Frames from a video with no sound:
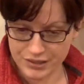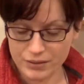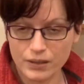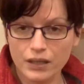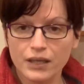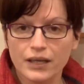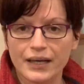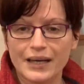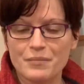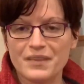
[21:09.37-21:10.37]
you,
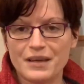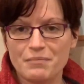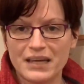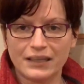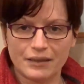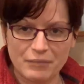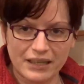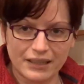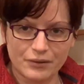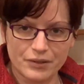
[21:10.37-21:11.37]
they may
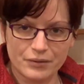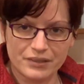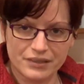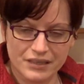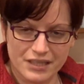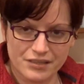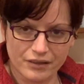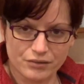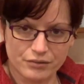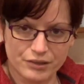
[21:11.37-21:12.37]
allow you and teach you
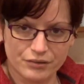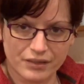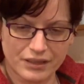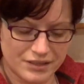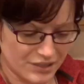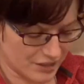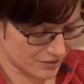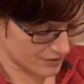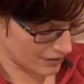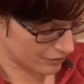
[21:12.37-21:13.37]
how to inject
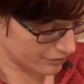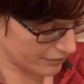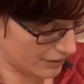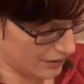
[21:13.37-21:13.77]
yourself.